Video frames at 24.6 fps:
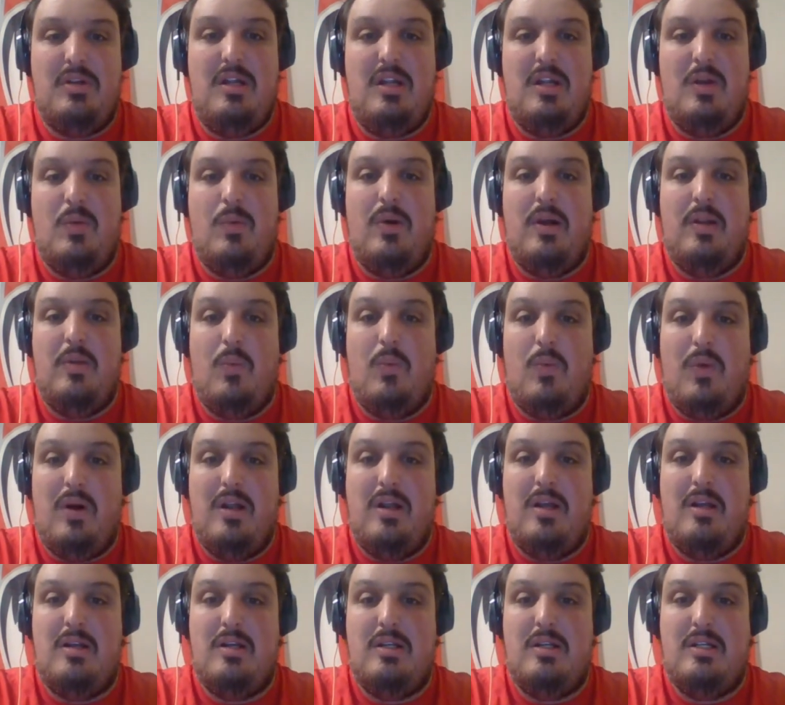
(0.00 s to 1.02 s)
you can win
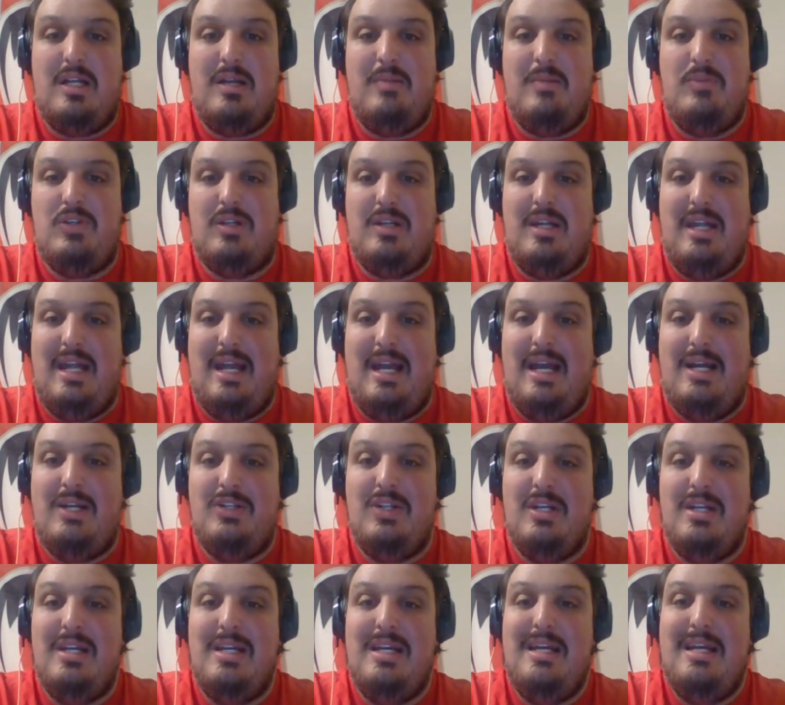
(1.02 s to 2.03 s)
one hundred times your cash